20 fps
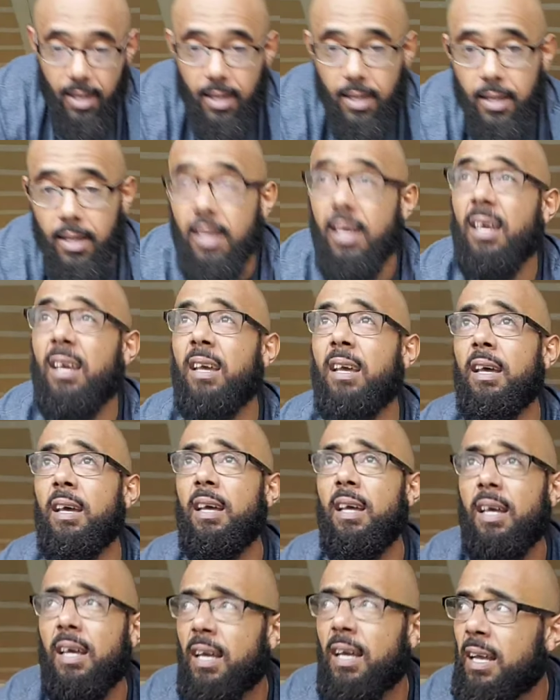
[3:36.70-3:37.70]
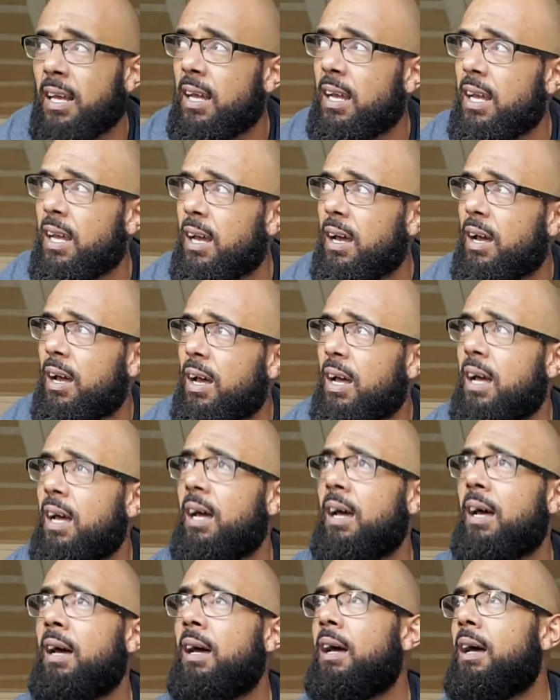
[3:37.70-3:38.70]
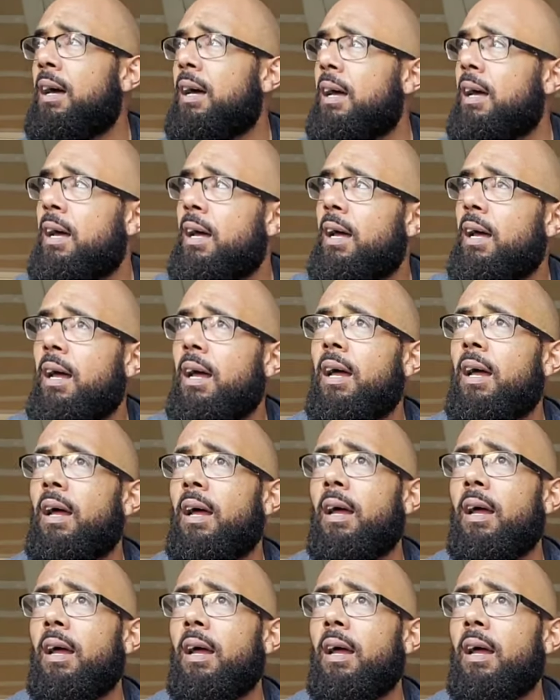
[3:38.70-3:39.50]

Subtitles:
No one is speaking in this clip.